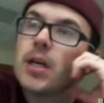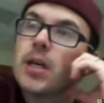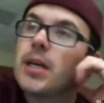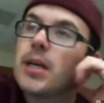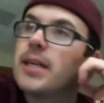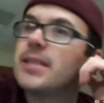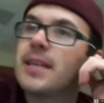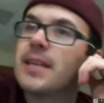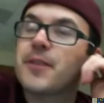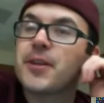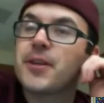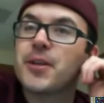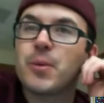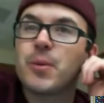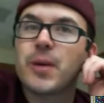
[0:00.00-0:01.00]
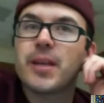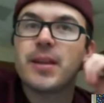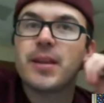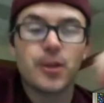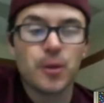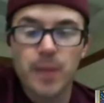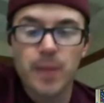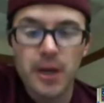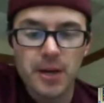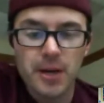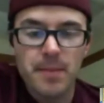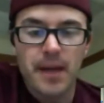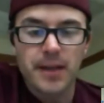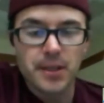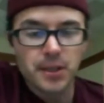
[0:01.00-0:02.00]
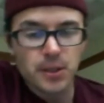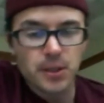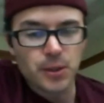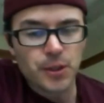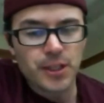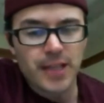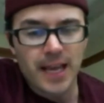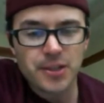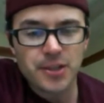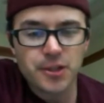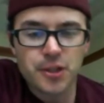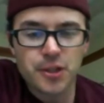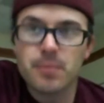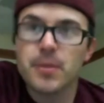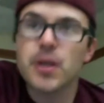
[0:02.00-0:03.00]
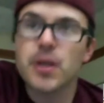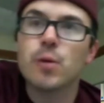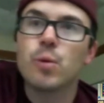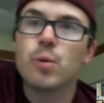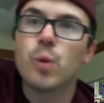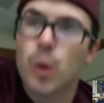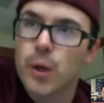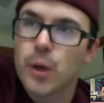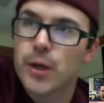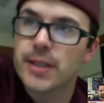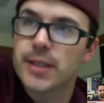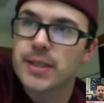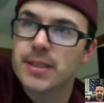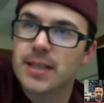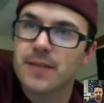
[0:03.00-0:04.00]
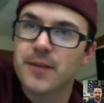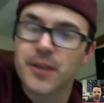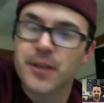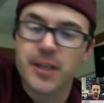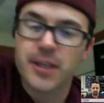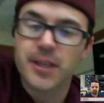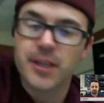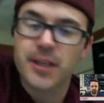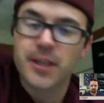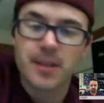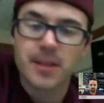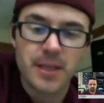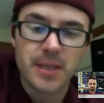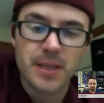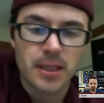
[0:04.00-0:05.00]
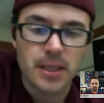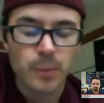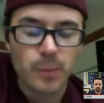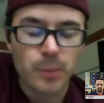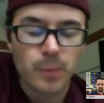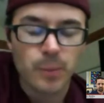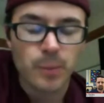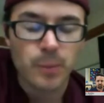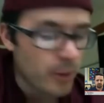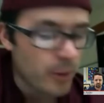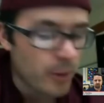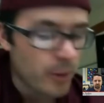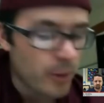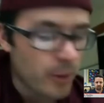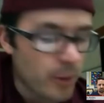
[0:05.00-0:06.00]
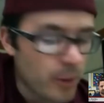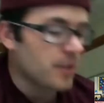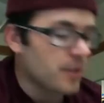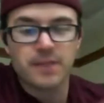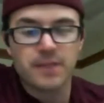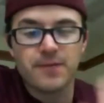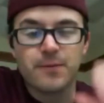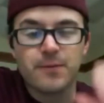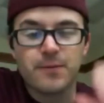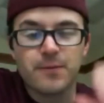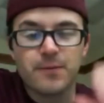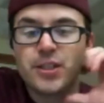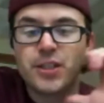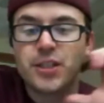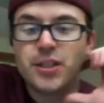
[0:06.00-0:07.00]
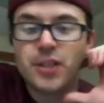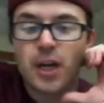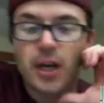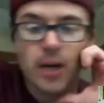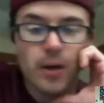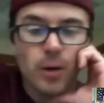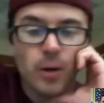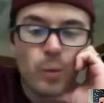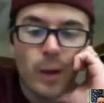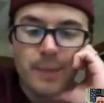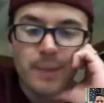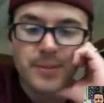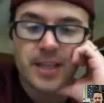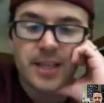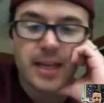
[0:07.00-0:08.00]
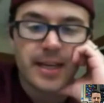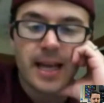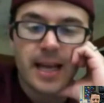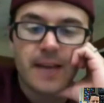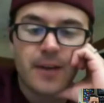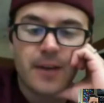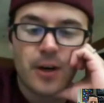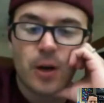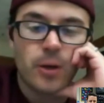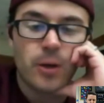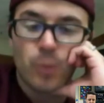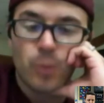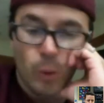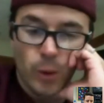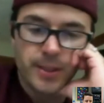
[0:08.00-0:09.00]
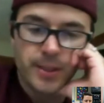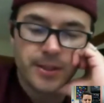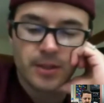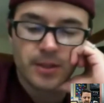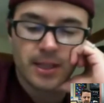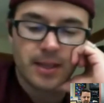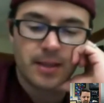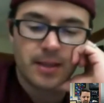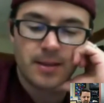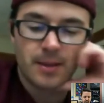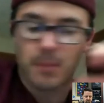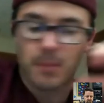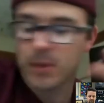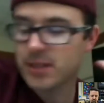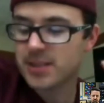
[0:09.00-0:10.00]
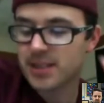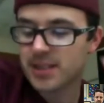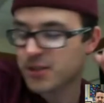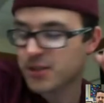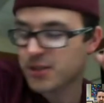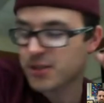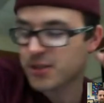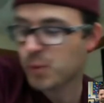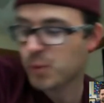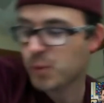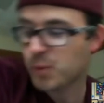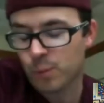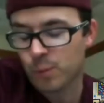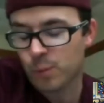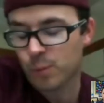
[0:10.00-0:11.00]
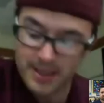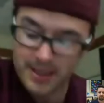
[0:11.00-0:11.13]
It's never going to win the Newbery Medal or the National Book Award. It's never going to be one of those books. So we said we should just start our own website and have our own awards so that the books that should win.